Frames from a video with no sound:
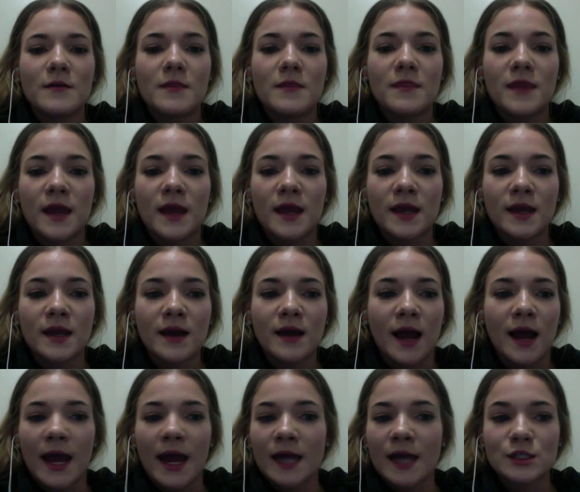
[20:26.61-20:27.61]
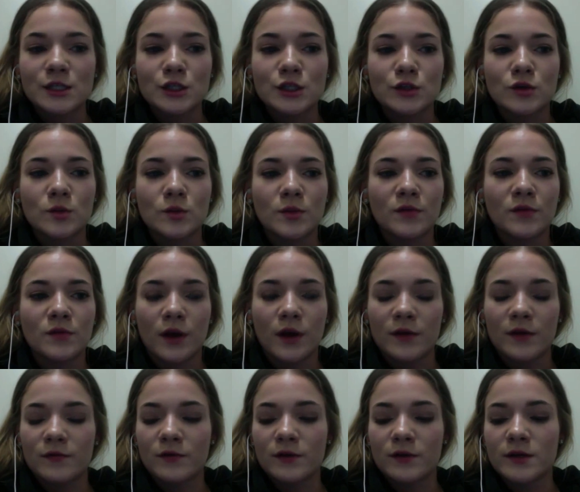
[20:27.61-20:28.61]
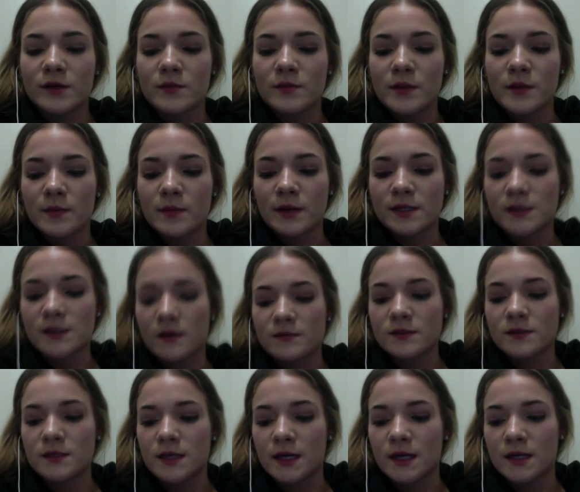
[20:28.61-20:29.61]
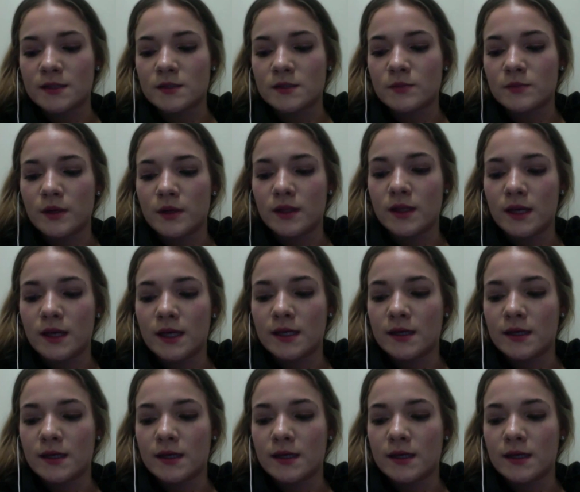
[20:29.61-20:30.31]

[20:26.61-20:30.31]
thing. I had to do it before I fully committed myself to dance, but like